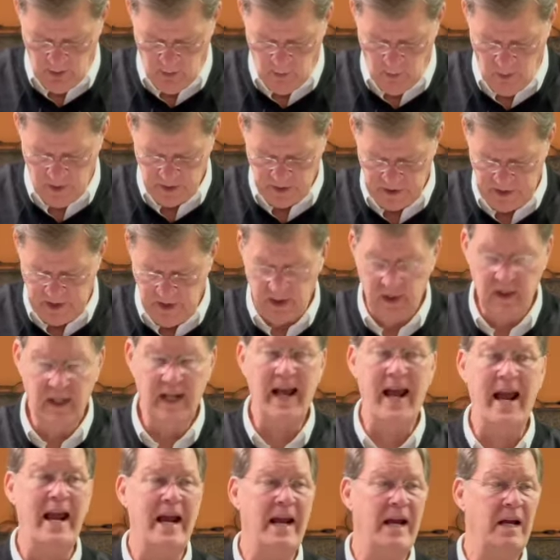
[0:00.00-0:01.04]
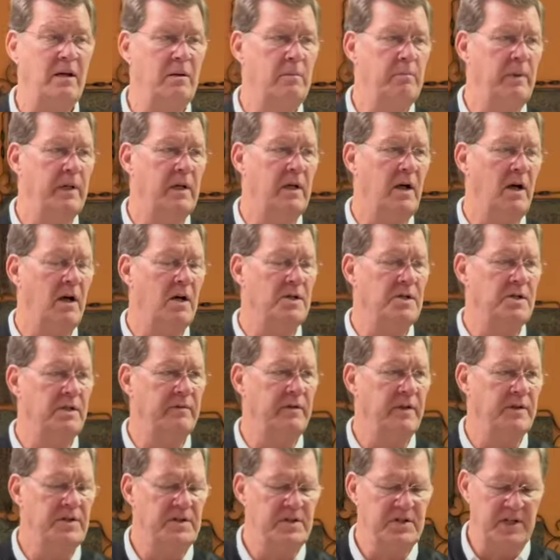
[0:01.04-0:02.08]
was delayed because of
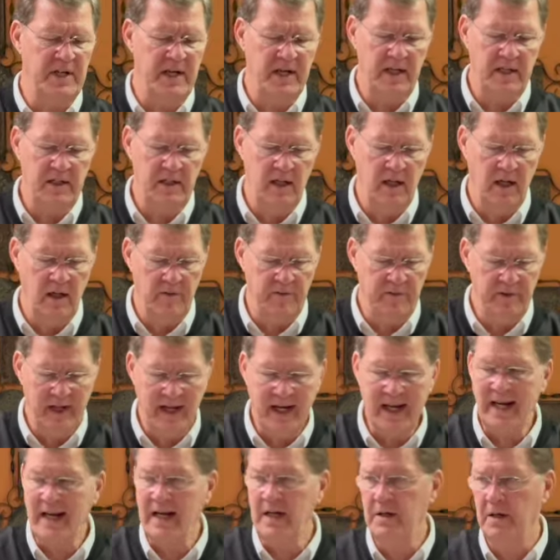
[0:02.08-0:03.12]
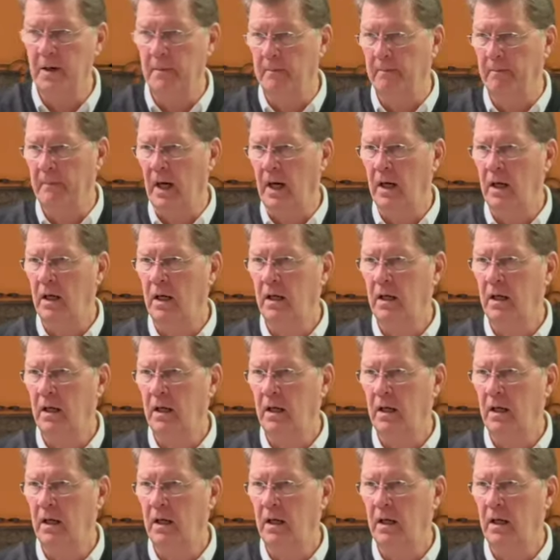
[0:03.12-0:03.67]
the sin of Edom.